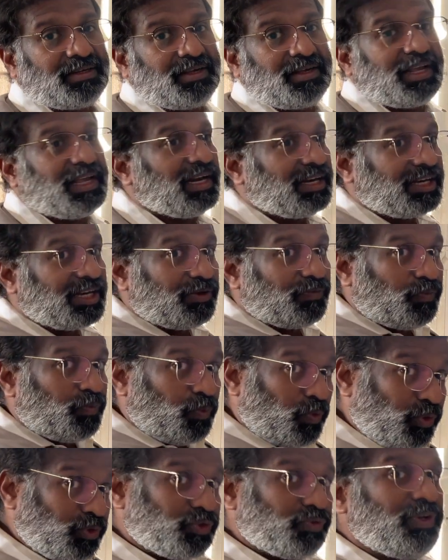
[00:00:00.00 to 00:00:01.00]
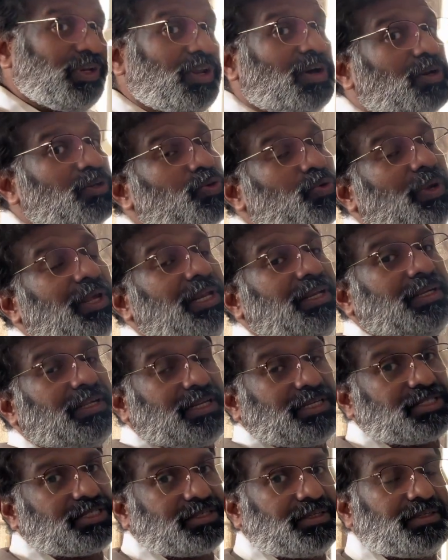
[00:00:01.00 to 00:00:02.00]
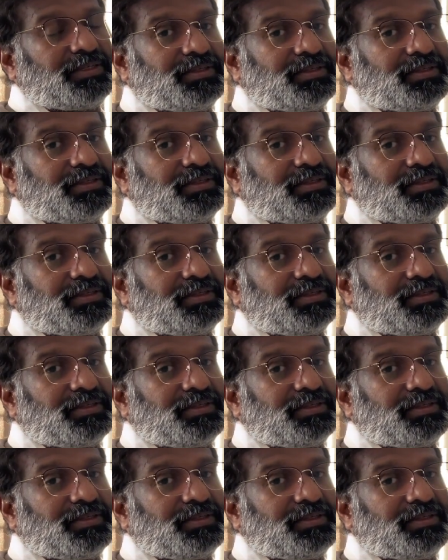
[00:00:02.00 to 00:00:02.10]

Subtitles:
Electric force will also increase.